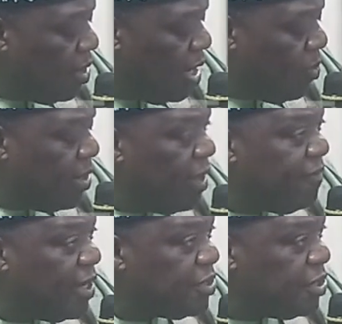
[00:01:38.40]
Our
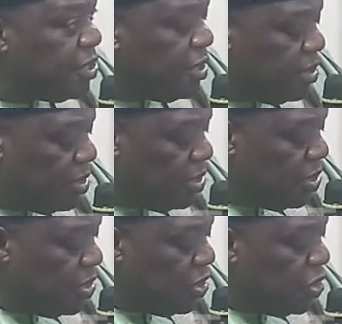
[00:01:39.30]
diversity
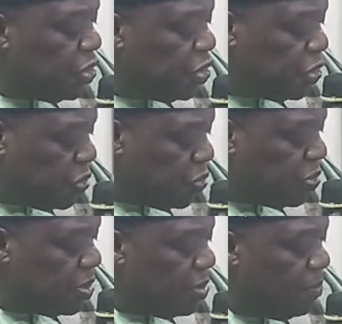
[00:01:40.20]

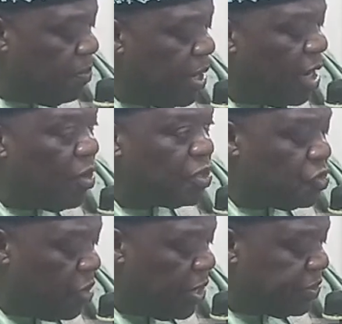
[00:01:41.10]
should be our
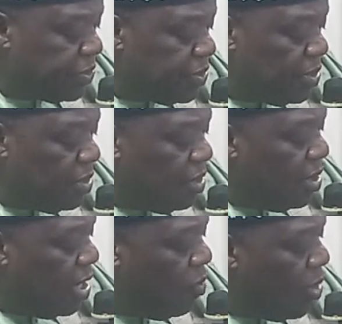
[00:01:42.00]
strength,
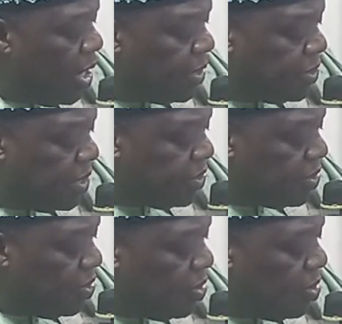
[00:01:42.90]
our assets,
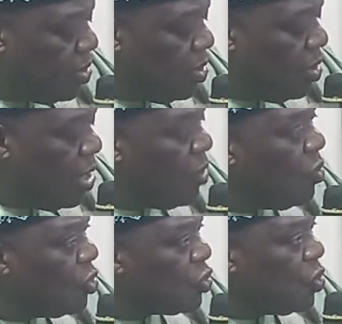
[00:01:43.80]
and
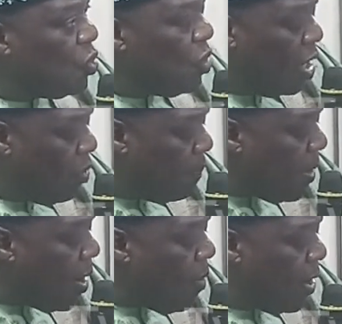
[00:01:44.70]
also our
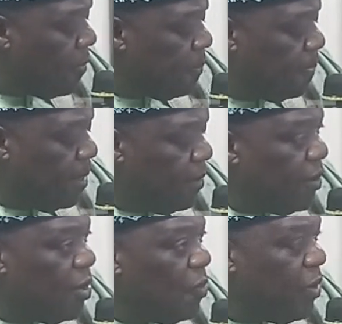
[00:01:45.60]
power.
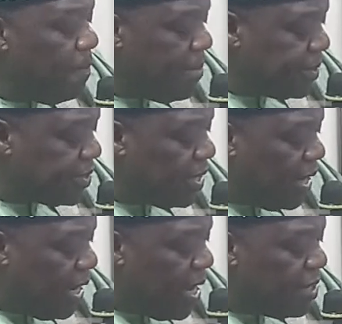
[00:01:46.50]
We must
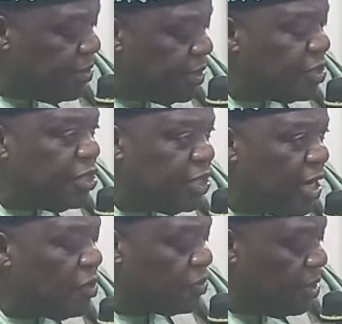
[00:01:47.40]
guard this
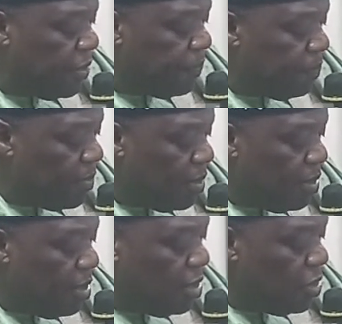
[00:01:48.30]
jealously.
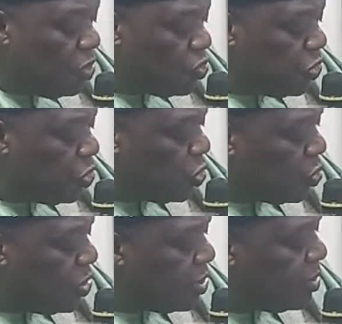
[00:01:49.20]
History
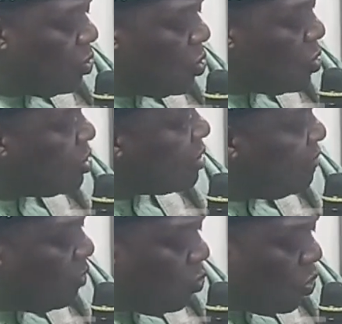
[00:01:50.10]
shows that all
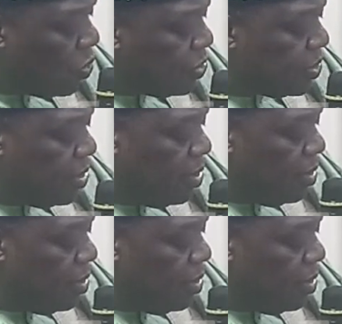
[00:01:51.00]
civil wars